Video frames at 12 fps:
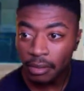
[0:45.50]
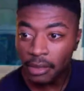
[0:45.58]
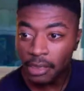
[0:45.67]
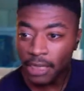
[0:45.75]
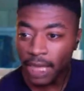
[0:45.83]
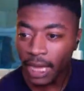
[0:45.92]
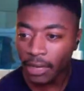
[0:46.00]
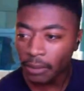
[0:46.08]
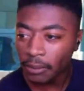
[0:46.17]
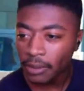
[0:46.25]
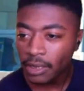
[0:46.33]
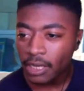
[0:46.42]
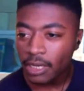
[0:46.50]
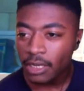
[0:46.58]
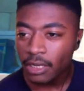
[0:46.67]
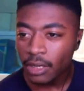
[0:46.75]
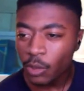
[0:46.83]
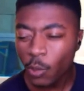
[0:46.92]
Look at him.
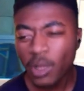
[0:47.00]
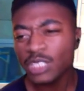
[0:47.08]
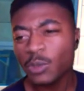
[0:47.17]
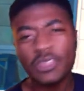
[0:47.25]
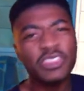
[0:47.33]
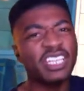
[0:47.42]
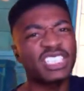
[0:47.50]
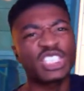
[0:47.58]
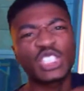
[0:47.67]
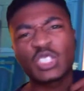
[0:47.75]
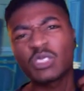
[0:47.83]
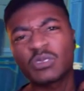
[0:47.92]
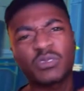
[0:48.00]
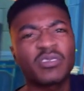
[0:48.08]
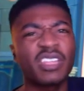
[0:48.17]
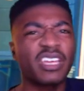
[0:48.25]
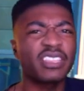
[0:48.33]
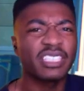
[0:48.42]
What's with the strings,
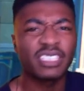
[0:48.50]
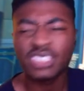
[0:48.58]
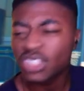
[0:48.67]
like the